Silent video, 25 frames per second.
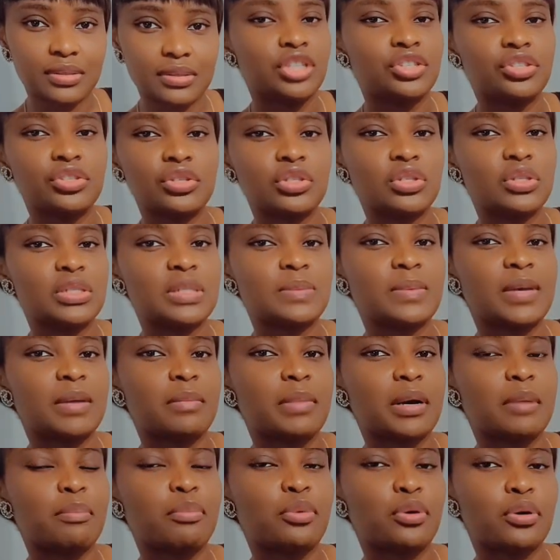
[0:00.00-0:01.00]
It should not just be
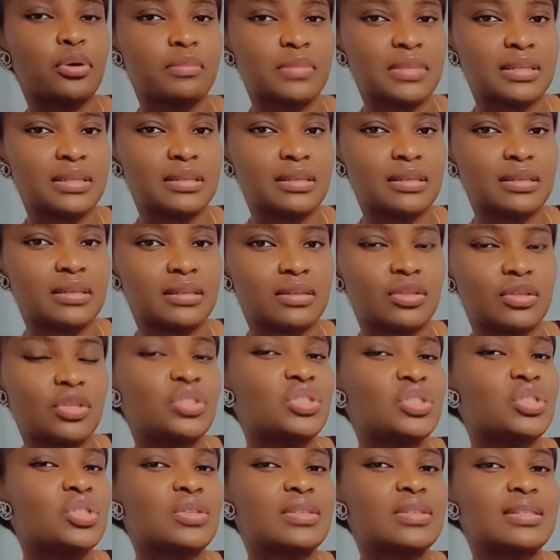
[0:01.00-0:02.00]
about promises.
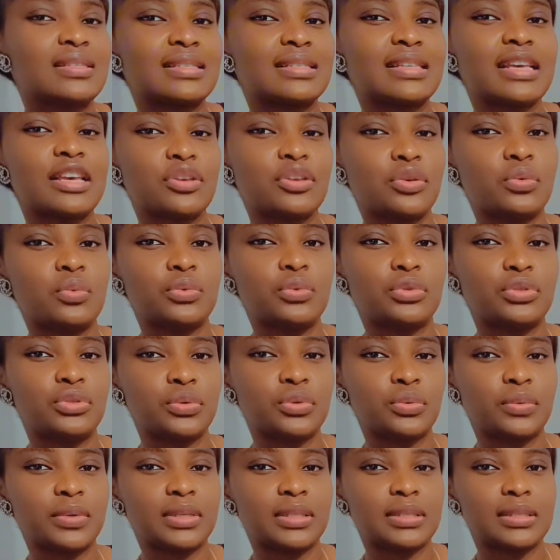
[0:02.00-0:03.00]
Don't just say you will
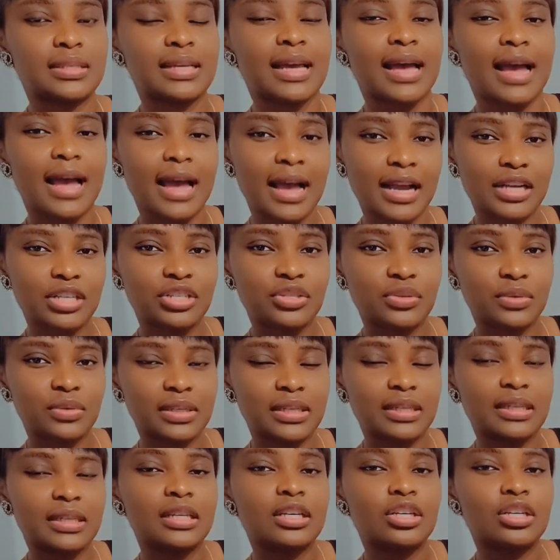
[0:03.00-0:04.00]
do it.
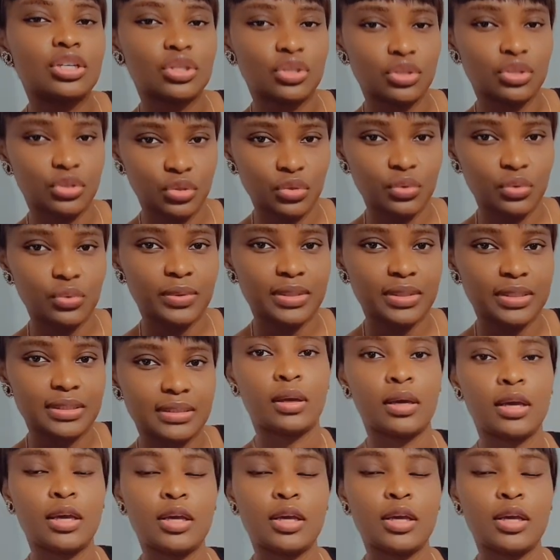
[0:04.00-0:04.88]
Actually do it.